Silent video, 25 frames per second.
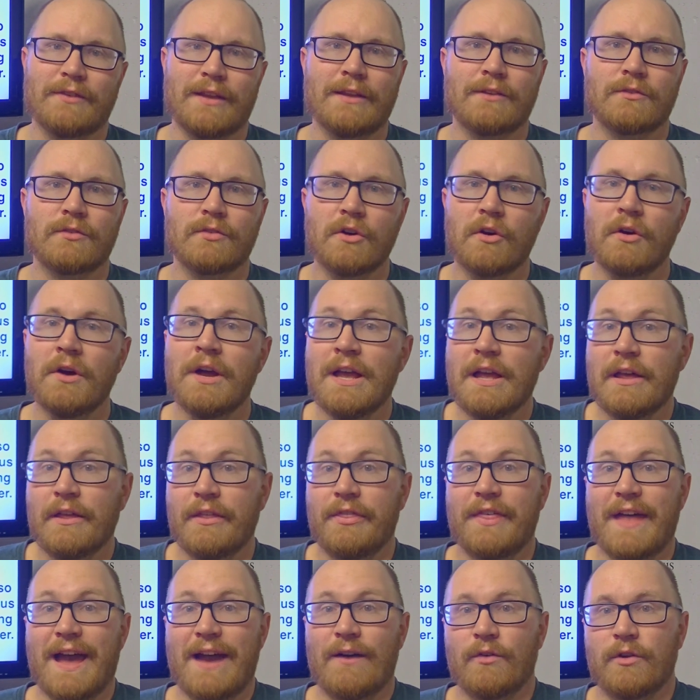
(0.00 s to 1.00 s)
And so
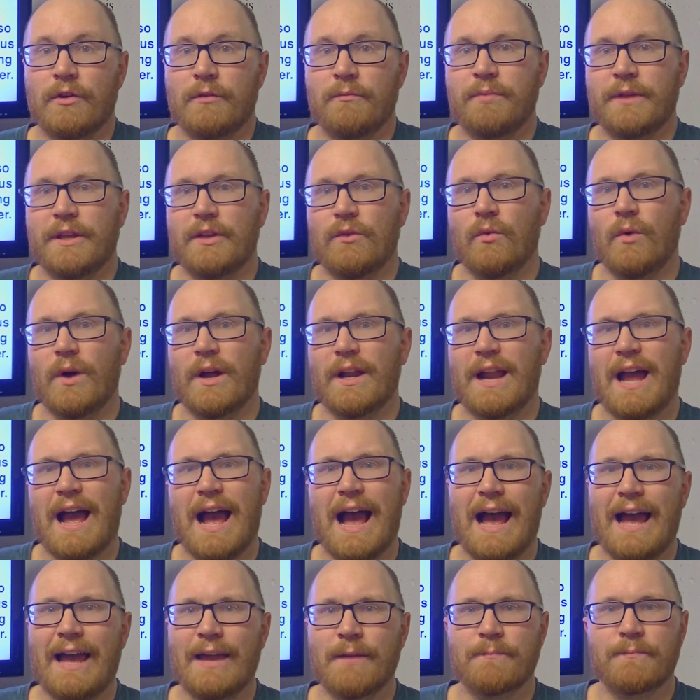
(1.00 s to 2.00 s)
that would be what
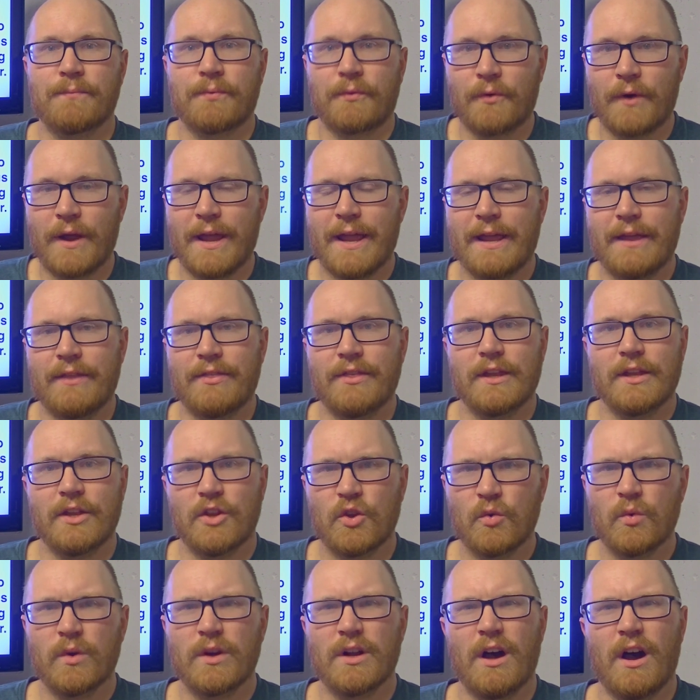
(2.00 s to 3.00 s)
I pray that
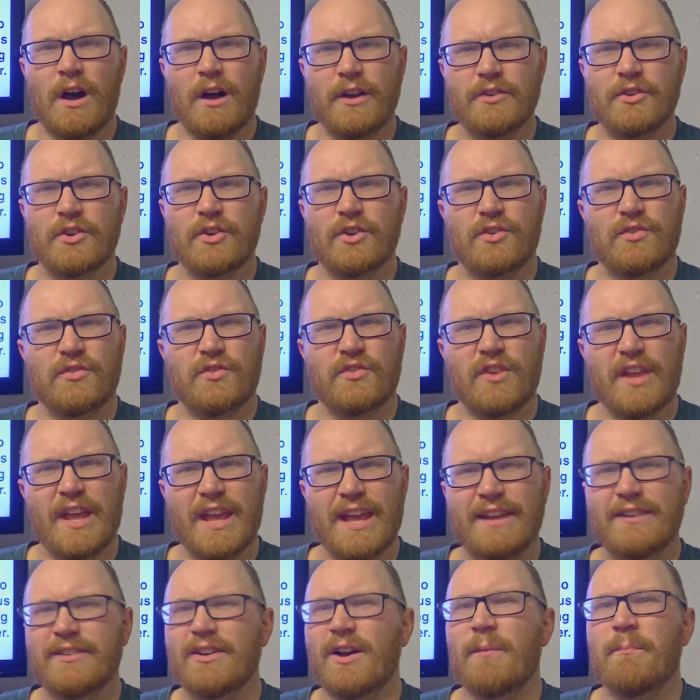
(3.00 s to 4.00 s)
you would
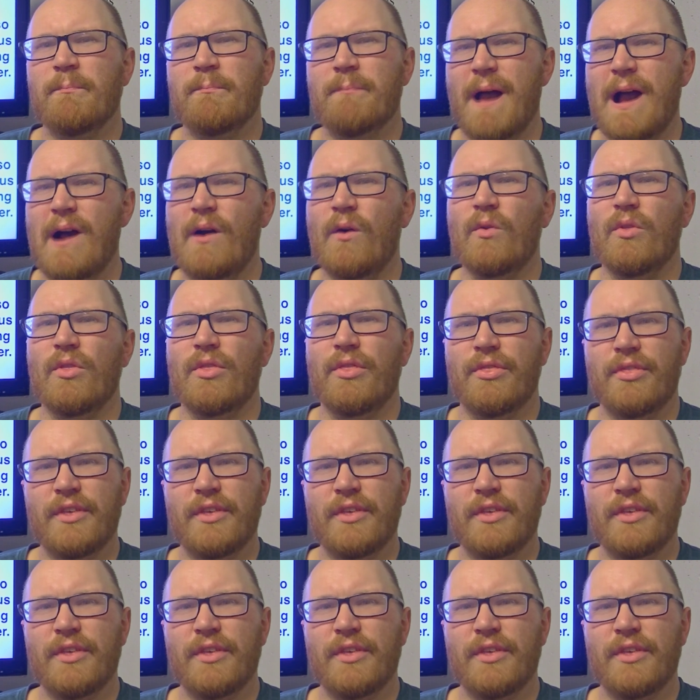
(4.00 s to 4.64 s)
understand about